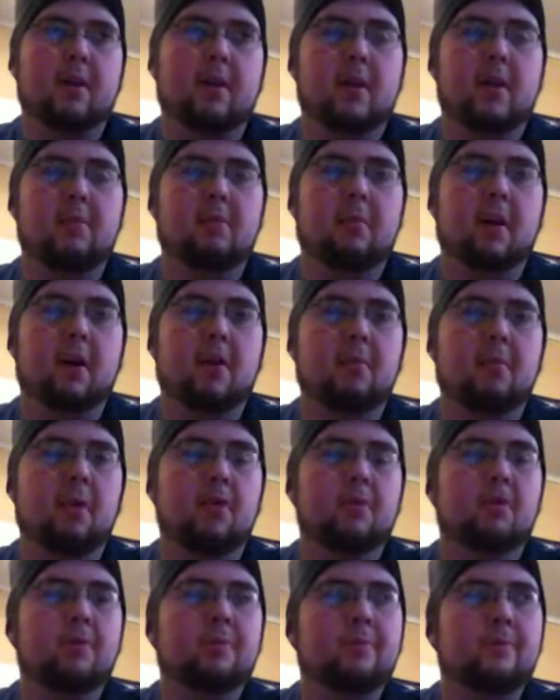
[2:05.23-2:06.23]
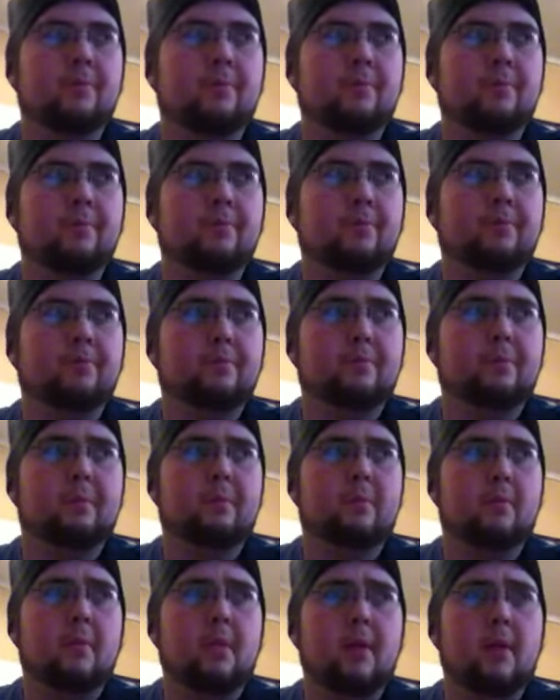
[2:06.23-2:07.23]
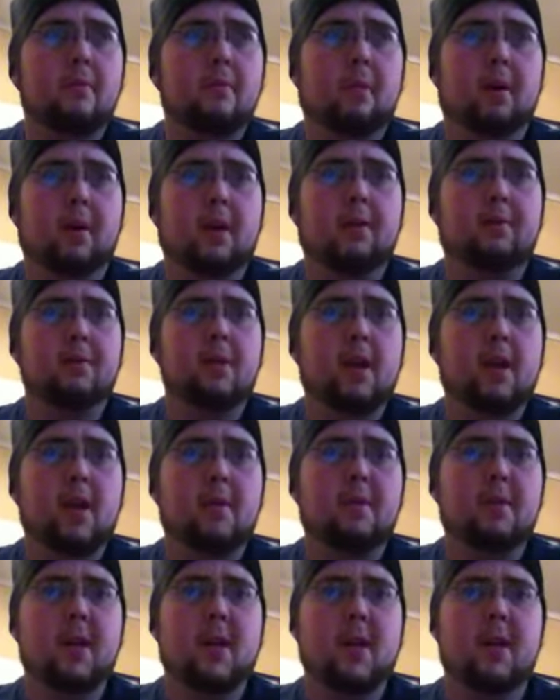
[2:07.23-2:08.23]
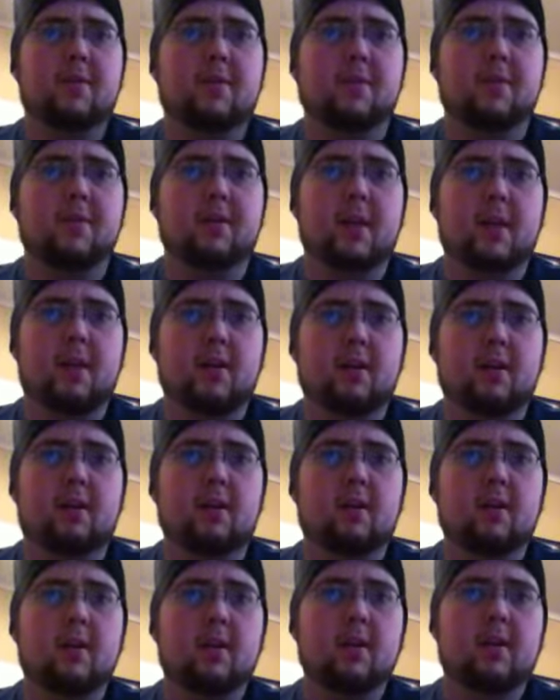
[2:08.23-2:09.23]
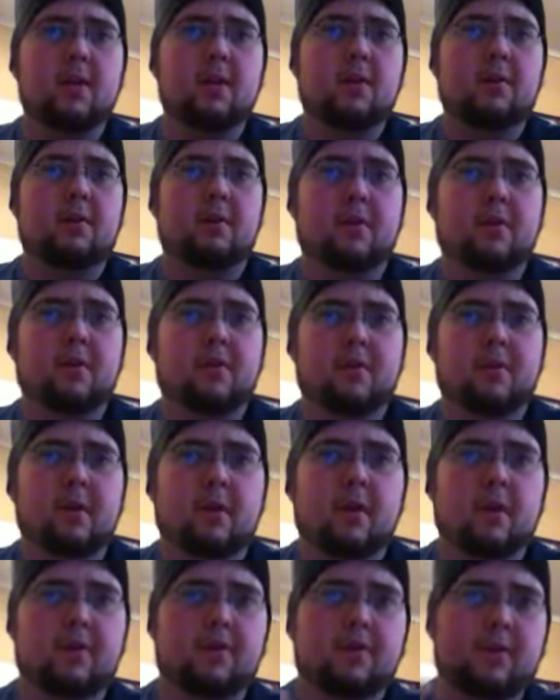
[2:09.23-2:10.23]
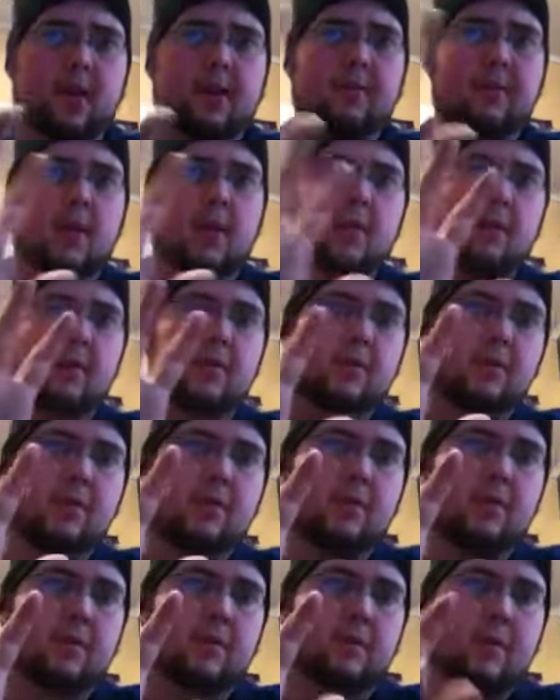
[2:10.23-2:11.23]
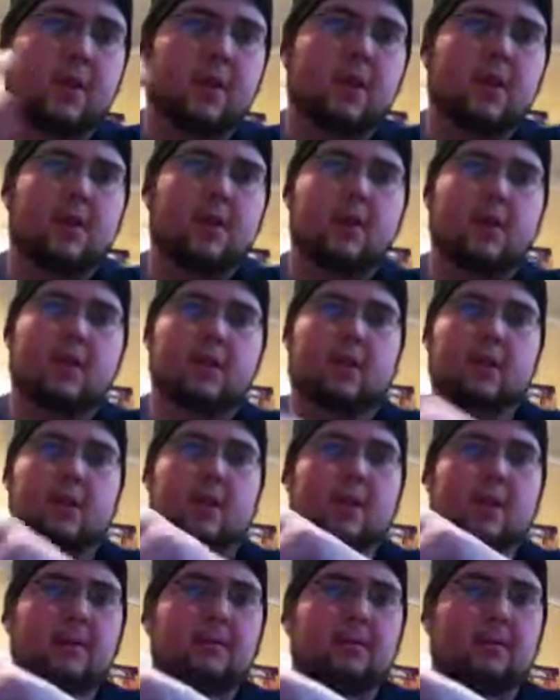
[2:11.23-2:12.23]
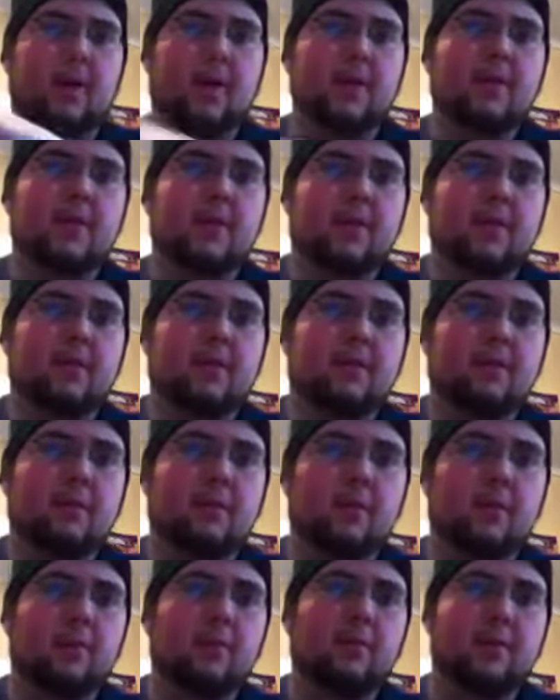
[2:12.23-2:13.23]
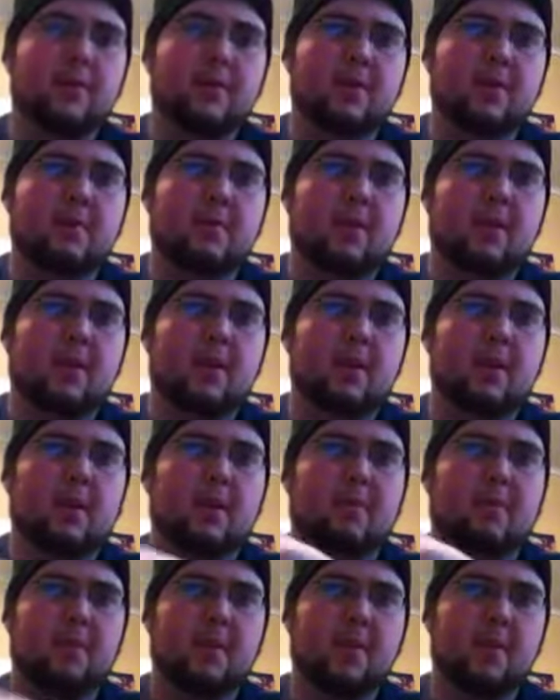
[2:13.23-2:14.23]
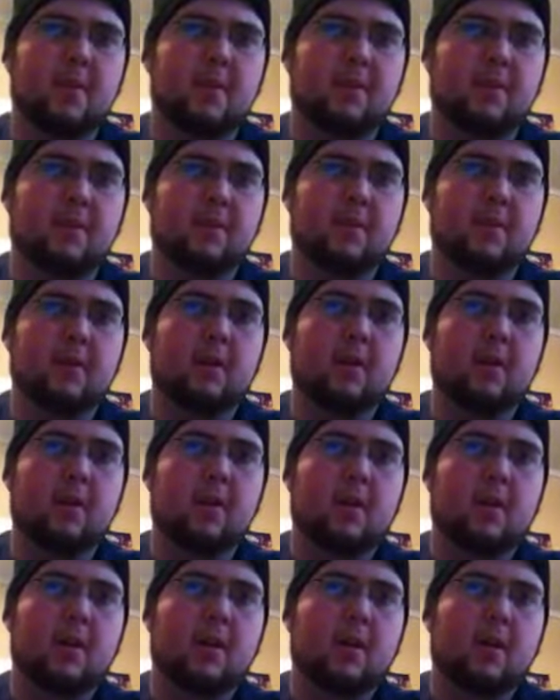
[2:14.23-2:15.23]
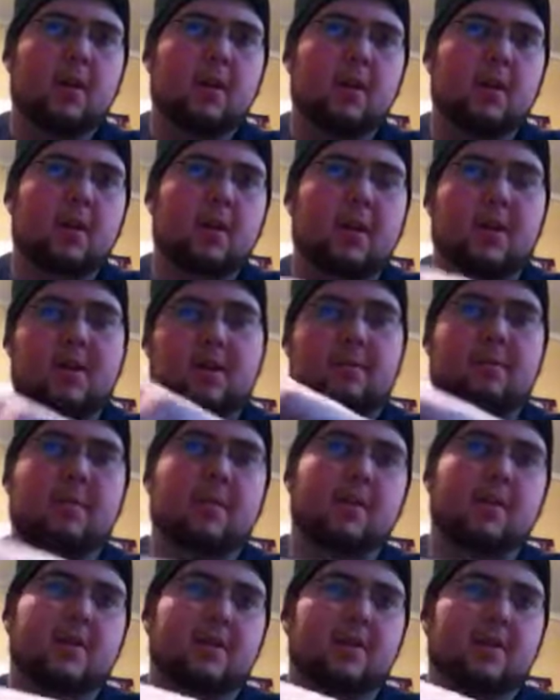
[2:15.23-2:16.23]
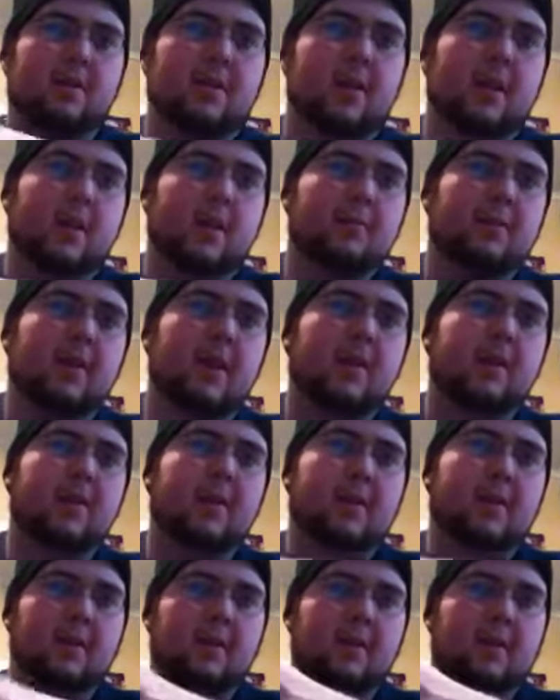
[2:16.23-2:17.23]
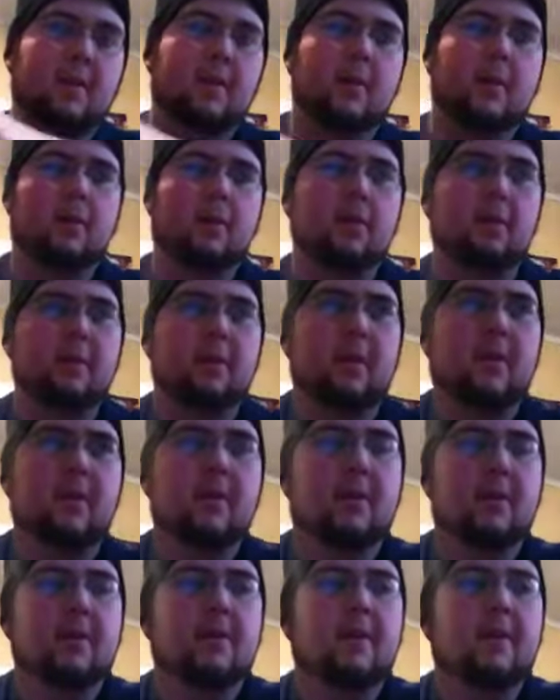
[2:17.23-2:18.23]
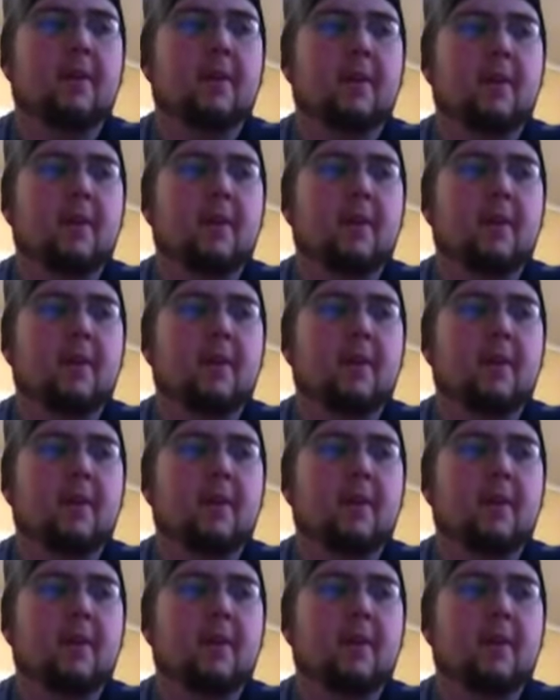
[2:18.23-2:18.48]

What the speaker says: They didn't buy much. But every game he had for sale was $5. So any N64 was the big thing, and PS1. And he had some PS2 and Xbox at the time. They were the big things.